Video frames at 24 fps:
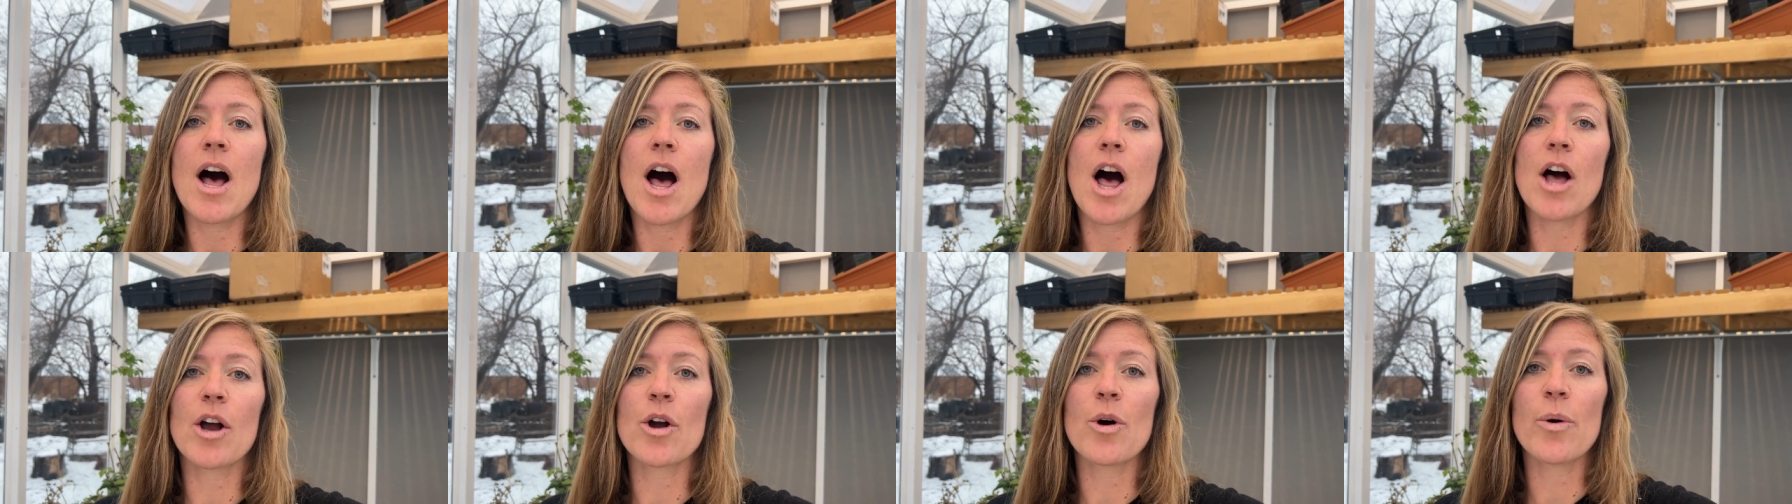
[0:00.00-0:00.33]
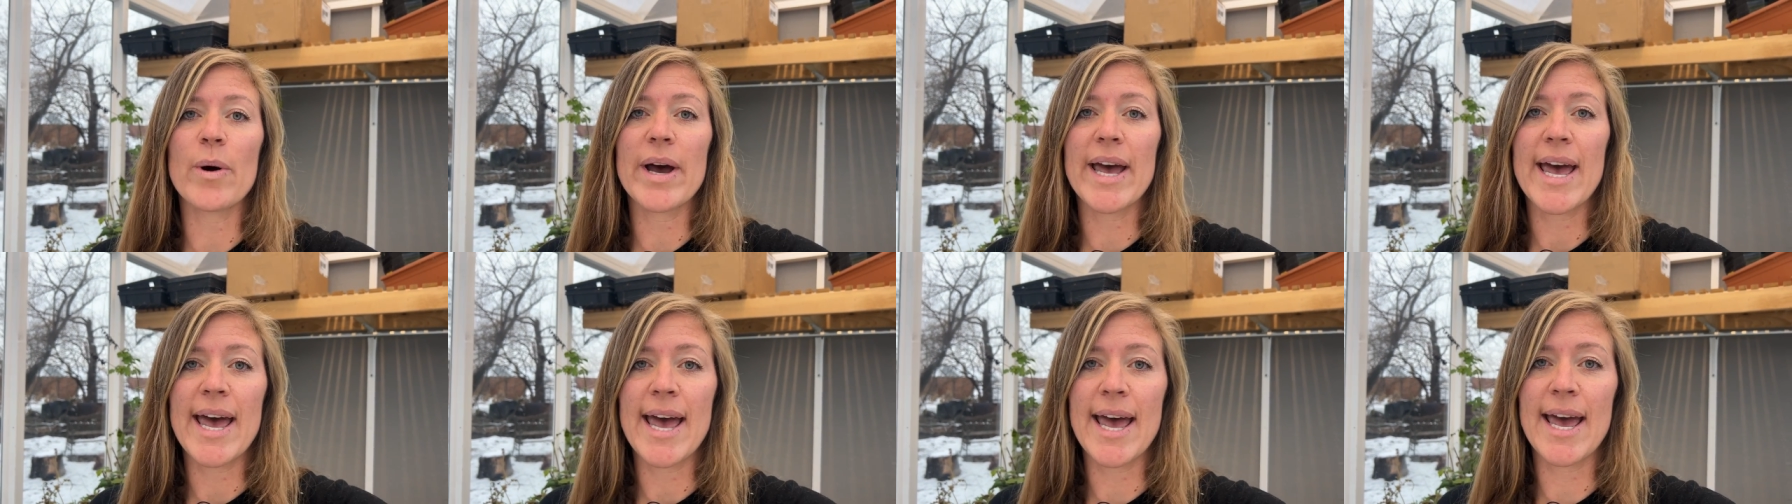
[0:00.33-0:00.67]
I'll
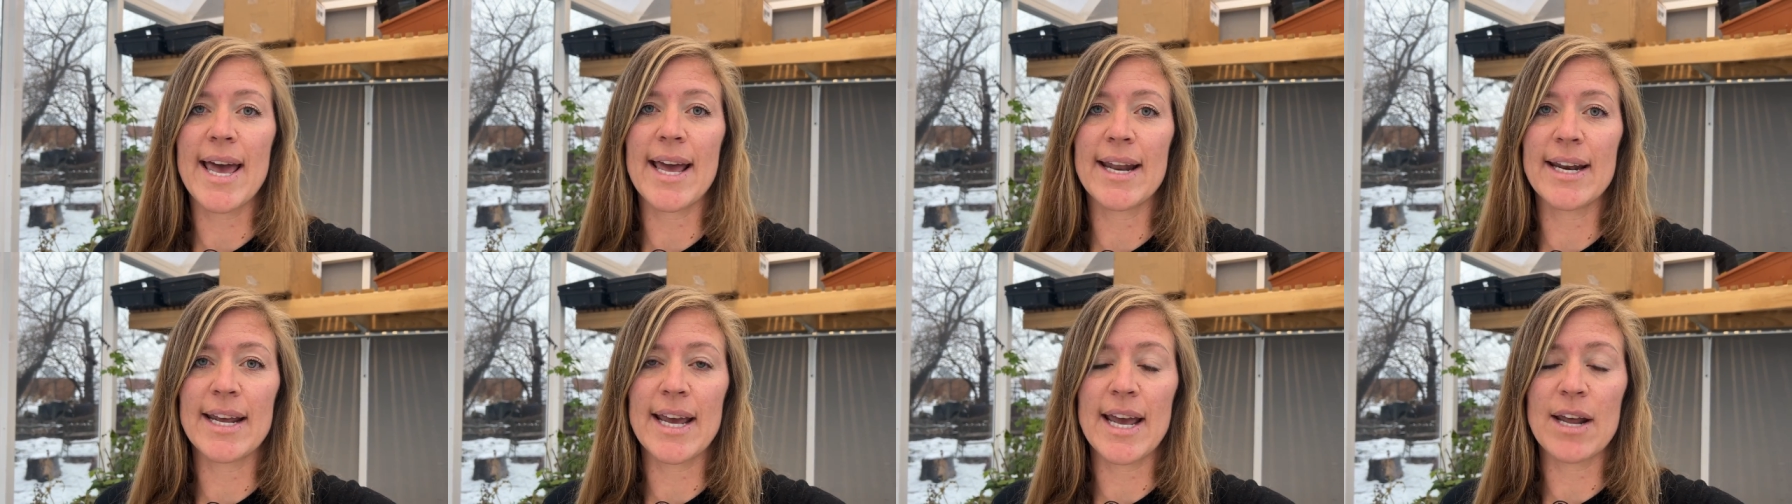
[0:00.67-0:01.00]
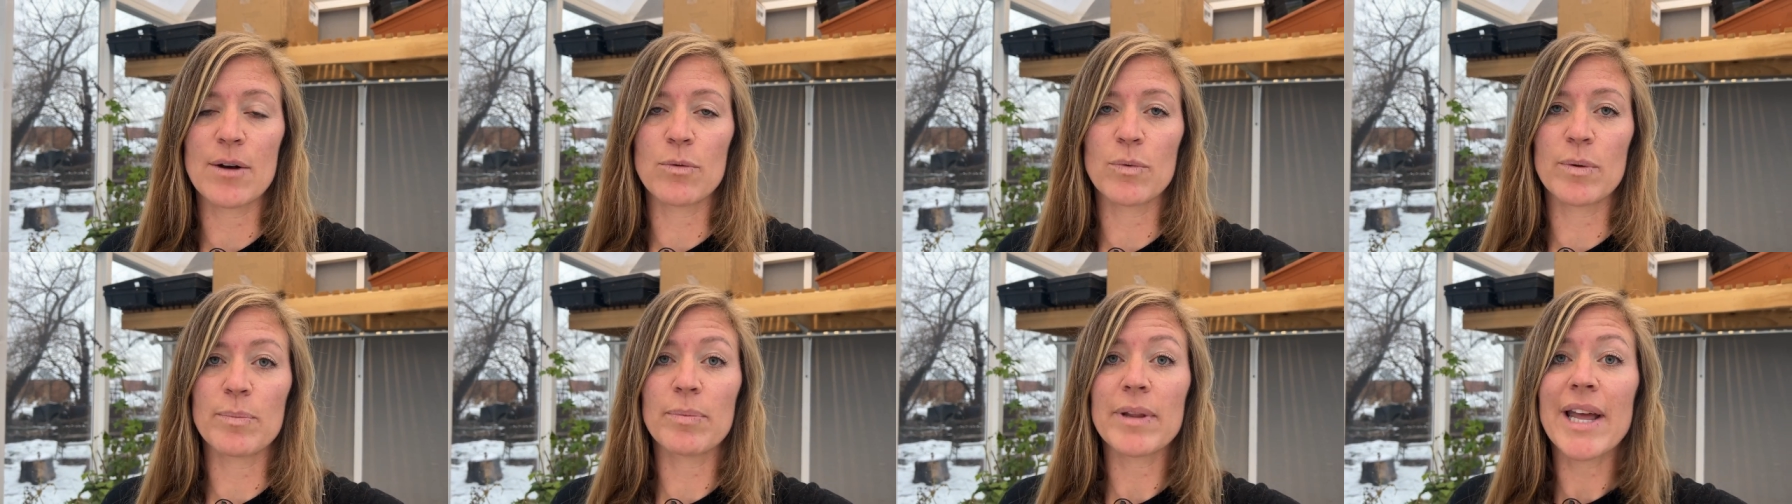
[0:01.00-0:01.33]
go ahead
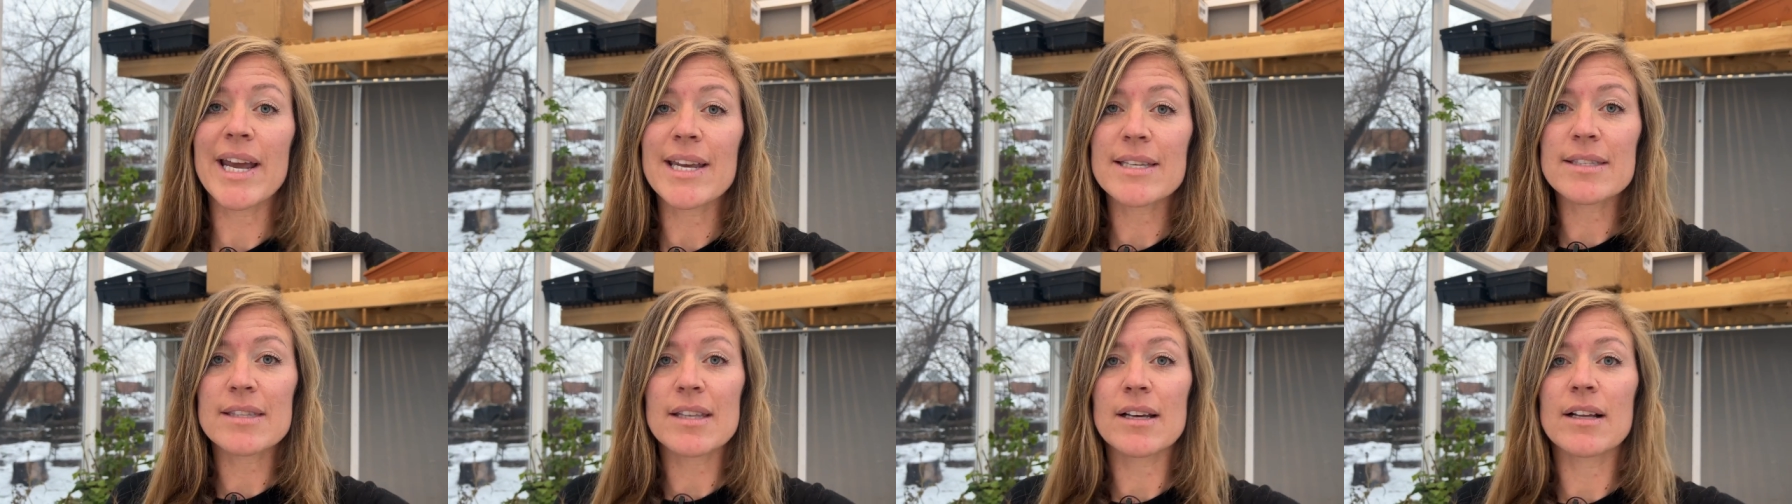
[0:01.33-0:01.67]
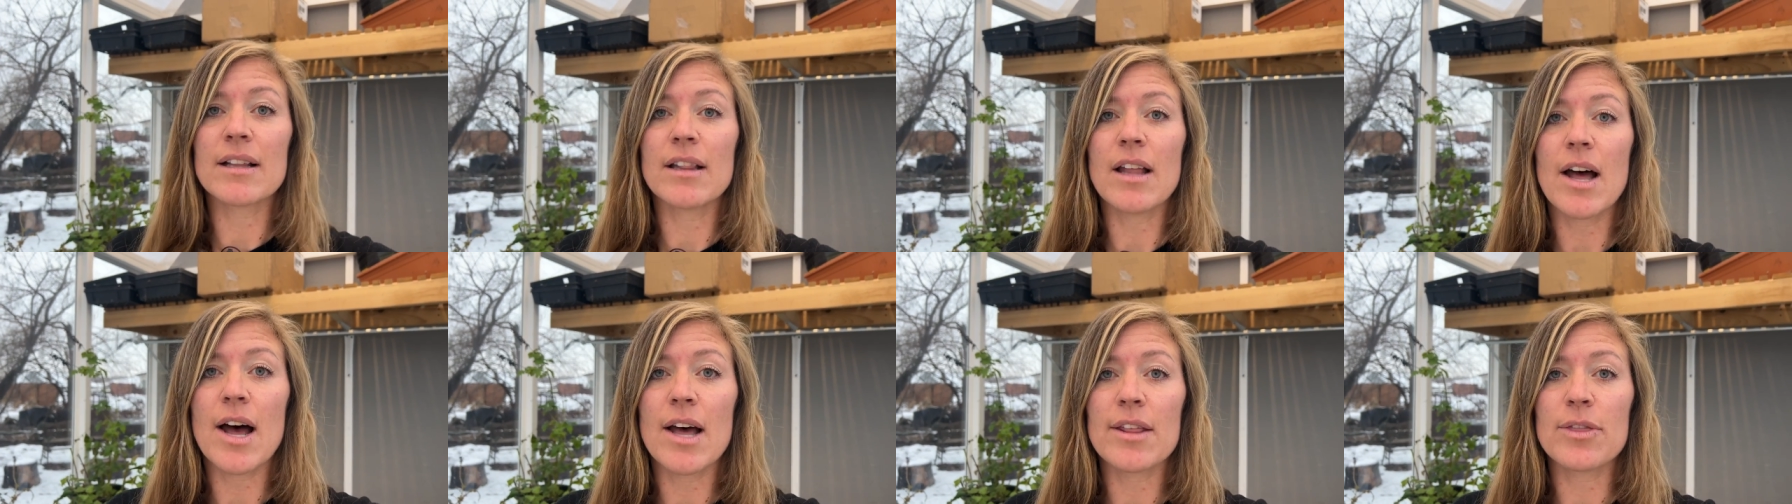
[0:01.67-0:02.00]
and replace the
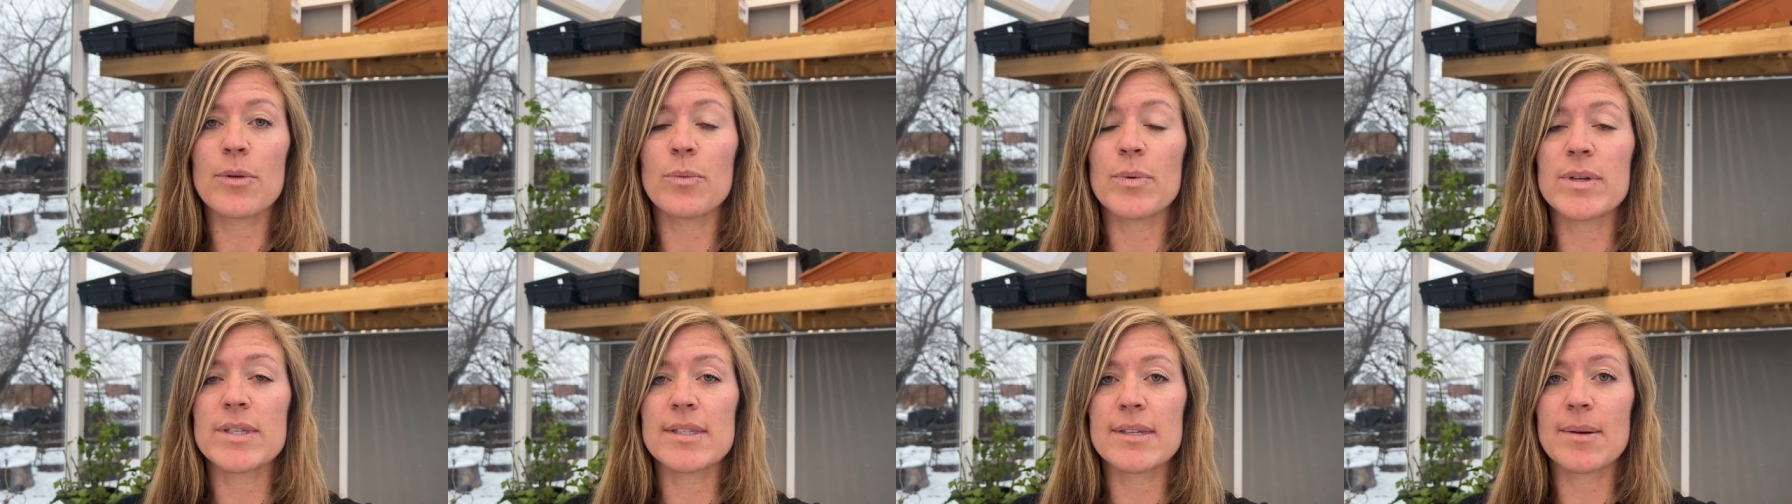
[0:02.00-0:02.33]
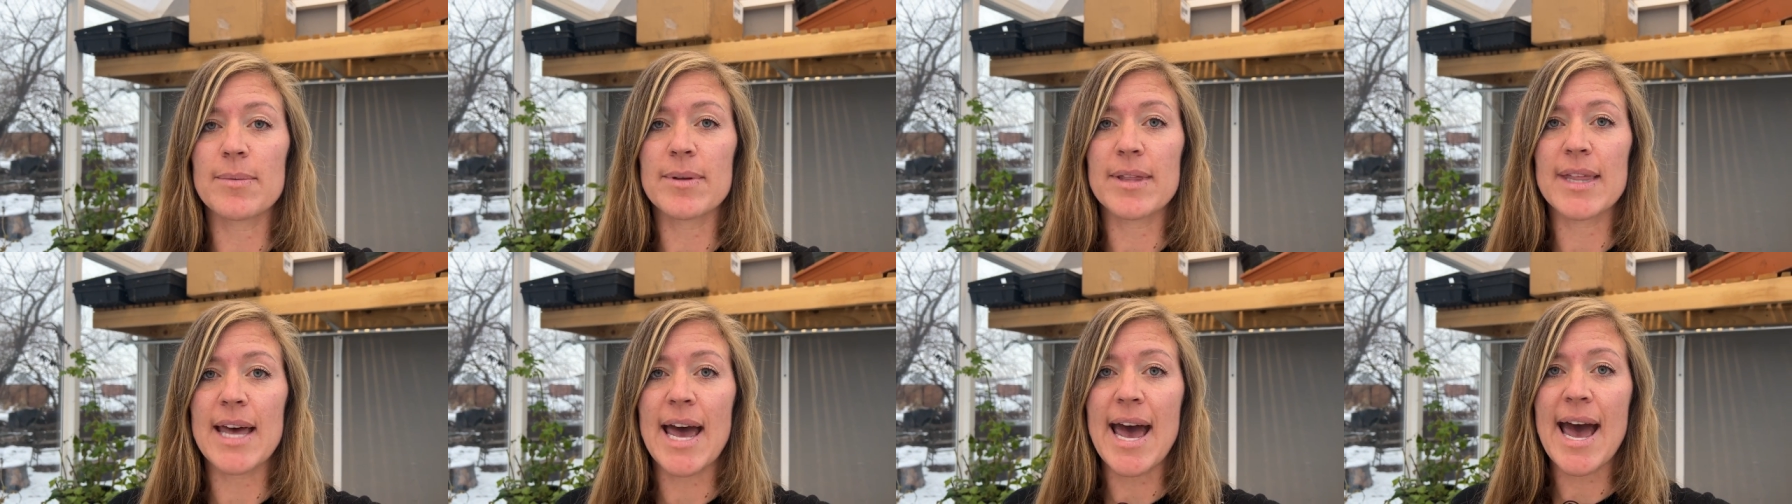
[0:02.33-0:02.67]
cloth with
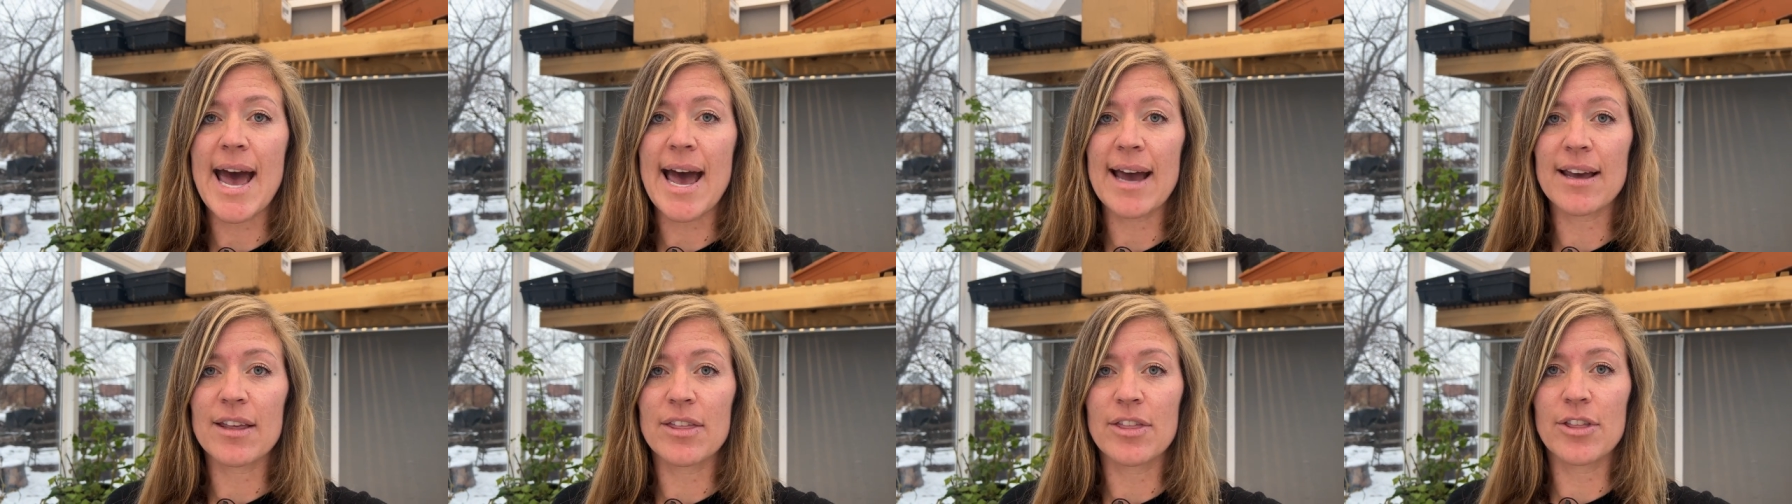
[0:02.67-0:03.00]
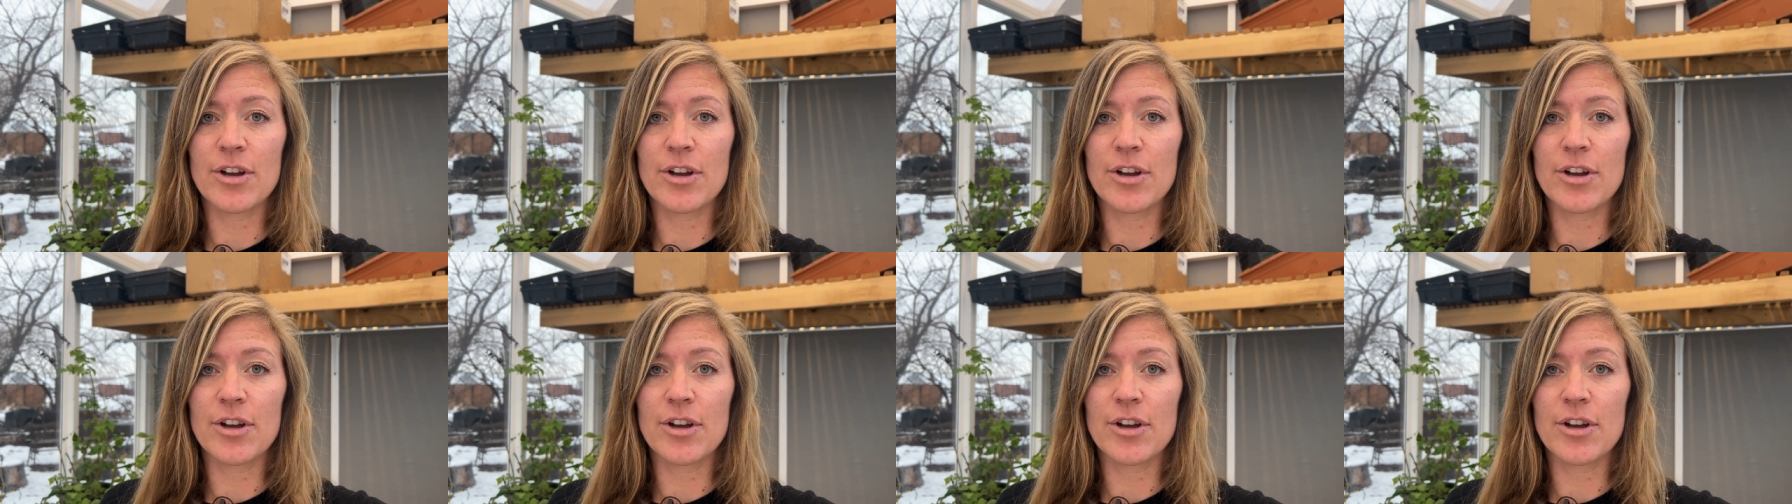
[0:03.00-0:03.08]
some of the Ag